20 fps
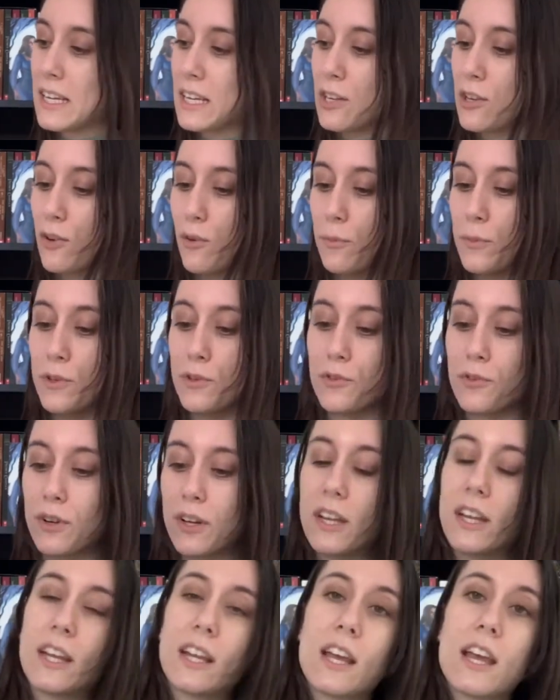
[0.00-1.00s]
You'll be
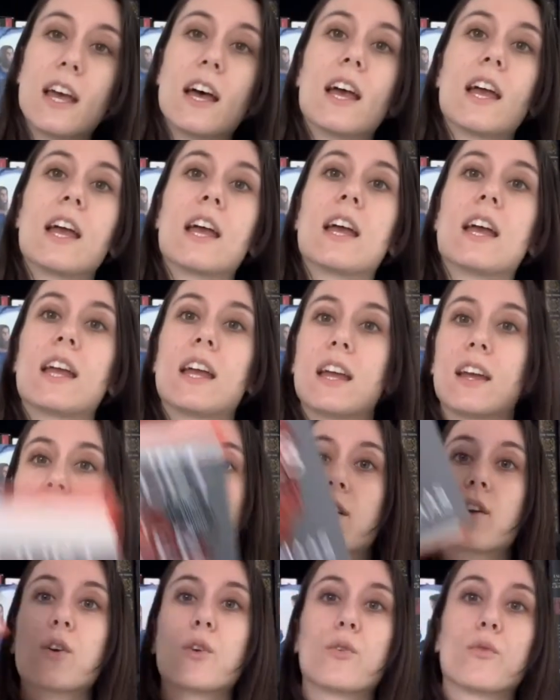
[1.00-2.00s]
joining a
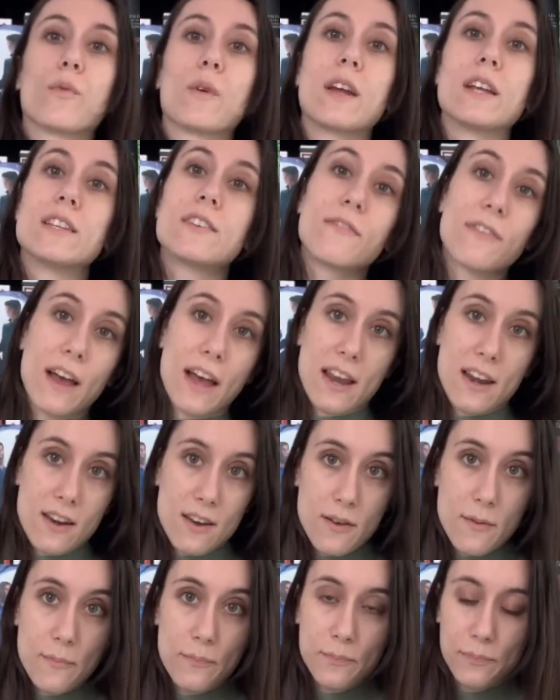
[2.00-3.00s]
great
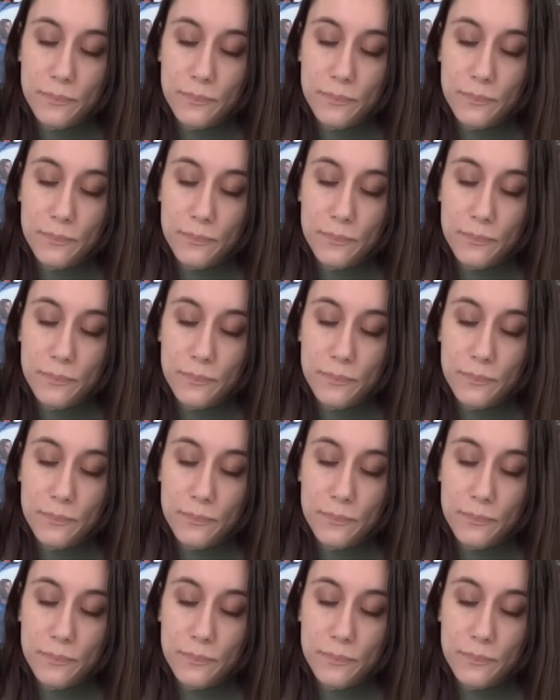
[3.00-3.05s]
fandom.